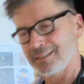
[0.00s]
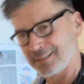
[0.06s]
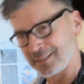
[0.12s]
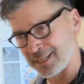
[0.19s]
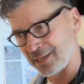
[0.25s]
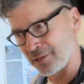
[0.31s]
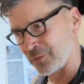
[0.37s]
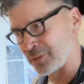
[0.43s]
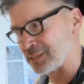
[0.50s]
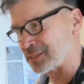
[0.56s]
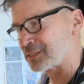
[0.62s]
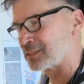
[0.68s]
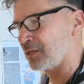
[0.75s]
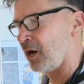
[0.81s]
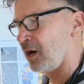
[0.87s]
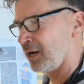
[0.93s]

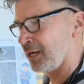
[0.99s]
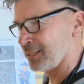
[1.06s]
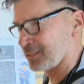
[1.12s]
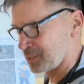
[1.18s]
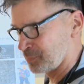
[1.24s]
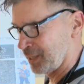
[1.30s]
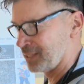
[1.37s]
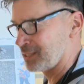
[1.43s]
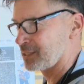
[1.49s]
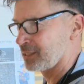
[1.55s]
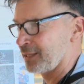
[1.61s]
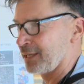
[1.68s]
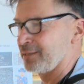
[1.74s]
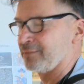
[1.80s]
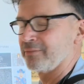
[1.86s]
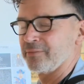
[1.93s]
galleries hire space and
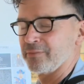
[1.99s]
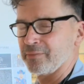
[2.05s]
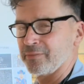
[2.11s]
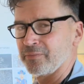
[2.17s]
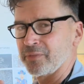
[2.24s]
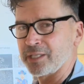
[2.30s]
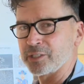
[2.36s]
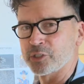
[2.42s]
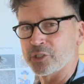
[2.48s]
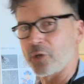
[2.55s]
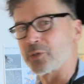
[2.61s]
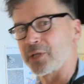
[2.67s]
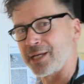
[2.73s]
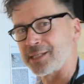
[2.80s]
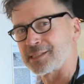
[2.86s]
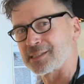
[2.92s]
they, they
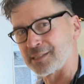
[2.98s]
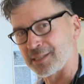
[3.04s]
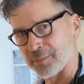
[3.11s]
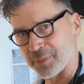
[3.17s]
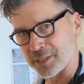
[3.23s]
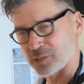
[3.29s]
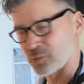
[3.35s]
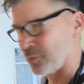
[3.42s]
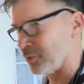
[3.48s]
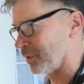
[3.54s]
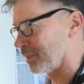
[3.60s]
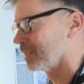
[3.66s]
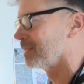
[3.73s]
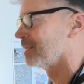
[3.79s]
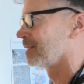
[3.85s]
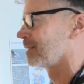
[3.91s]
showcase their best work.